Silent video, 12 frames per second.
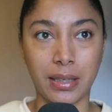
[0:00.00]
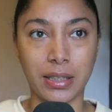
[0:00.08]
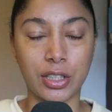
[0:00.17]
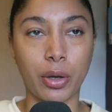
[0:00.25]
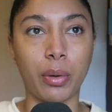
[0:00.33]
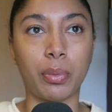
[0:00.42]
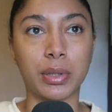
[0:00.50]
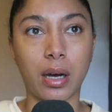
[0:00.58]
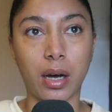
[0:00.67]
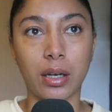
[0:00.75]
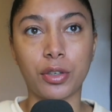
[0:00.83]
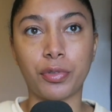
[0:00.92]
So it was
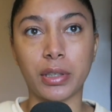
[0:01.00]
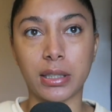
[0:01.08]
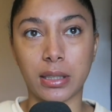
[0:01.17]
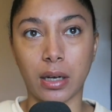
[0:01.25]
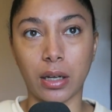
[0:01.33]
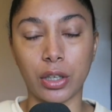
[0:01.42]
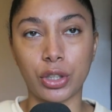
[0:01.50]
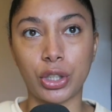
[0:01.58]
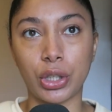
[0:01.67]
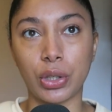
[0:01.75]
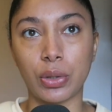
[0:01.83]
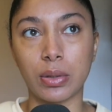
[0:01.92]
hard for Deng
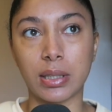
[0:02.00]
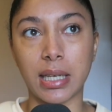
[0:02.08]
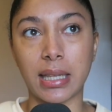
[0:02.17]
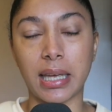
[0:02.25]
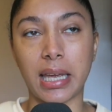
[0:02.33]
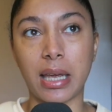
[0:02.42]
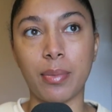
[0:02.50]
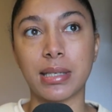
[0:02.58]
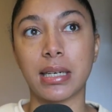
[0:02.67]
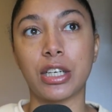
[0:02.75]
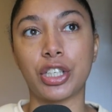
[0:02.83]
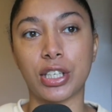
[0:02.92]
to say that he
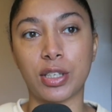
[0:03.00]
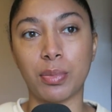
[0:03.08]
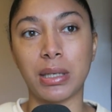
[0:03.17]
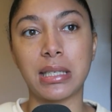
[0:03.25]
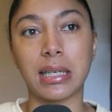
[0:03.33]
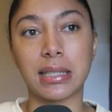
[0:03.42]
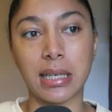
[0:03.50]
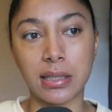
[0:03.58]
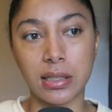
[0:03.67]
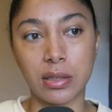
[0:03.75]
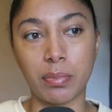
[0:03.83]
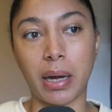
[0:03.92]
was a legitimate
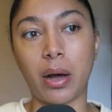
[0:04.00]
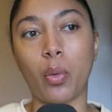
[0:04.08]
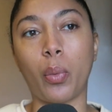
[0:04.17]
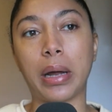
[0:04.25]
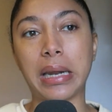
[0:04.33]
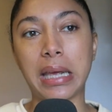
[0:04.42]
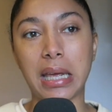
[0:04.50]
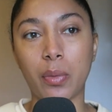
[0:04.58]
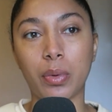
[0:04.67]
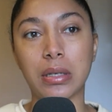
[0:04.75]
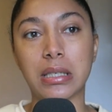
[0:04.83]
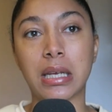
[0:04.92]
successor to Mao when he
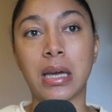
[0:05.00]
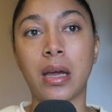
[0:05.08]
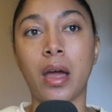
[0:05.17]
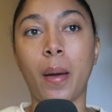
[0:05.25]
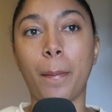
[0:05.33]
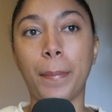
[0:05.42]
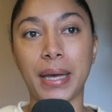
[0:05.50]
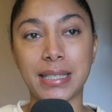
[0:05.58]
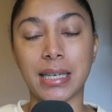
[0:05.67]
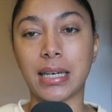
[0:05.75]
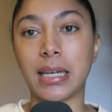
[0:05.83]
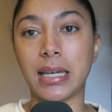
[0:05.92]
was
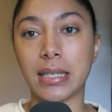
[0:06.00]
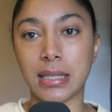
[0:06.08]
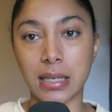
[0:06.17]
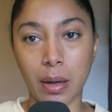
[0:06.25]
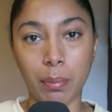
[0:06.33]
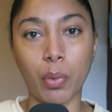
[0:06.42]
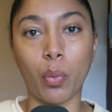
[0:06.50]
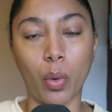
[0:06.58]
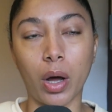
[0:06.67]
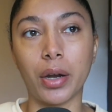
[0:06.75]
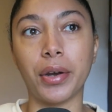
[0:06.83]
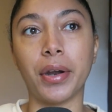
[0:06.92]
basically his number
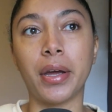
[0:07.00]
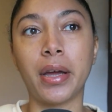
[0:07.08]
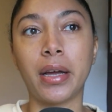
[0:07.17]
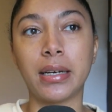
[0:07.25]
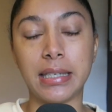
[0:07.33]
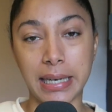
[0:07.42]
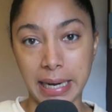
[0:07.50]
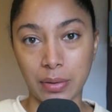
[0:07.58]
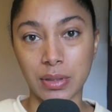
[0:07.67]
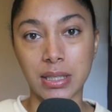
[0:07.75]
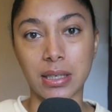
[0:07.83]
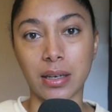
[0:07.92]
one
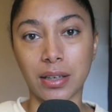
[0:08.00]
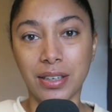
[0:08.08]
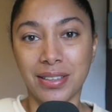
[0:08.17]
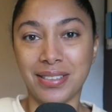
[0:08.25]
denouncer